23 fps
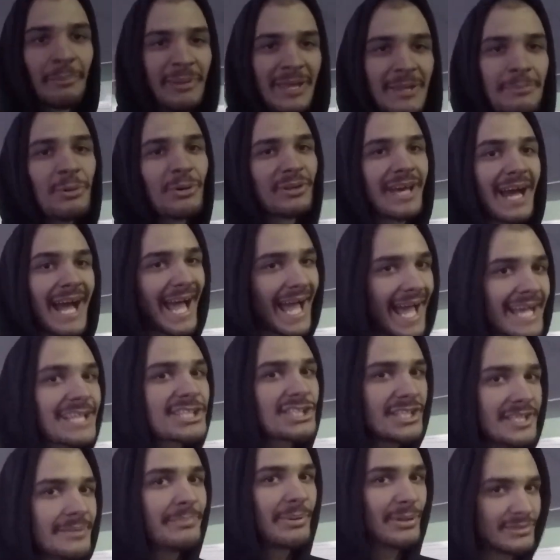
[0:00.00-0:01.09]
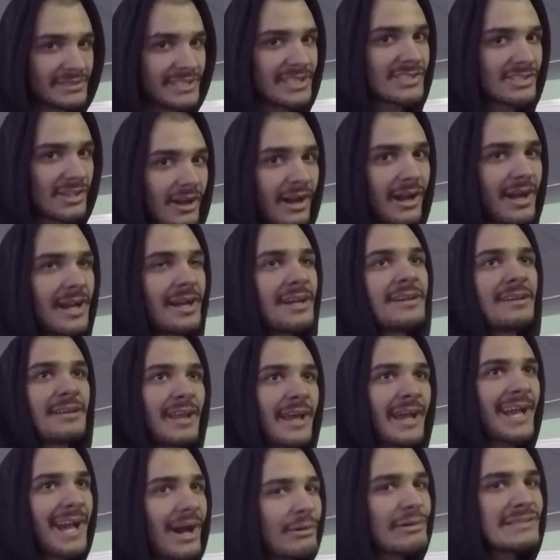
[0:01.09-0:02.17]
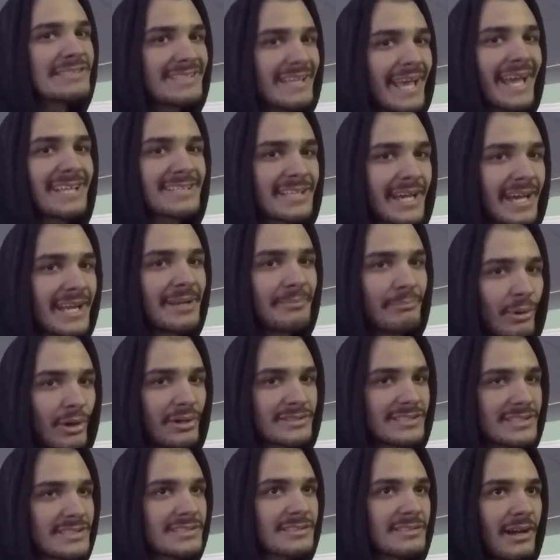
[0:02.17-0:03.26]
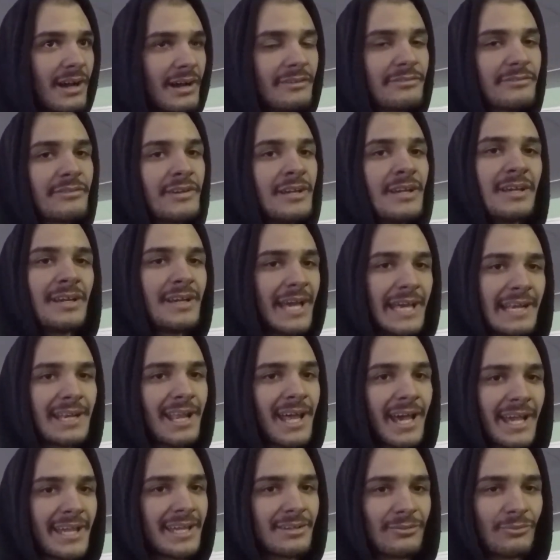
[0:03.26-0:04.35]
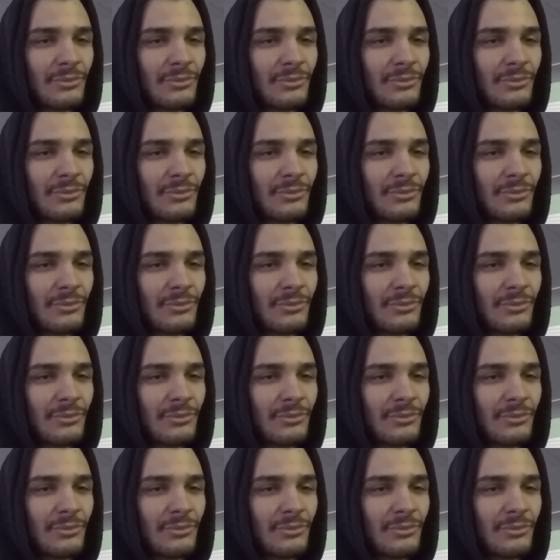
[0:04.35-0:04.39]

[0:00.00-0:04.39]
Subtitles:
people that actually built this car. Like, I was there turning bolts and stuff, and like,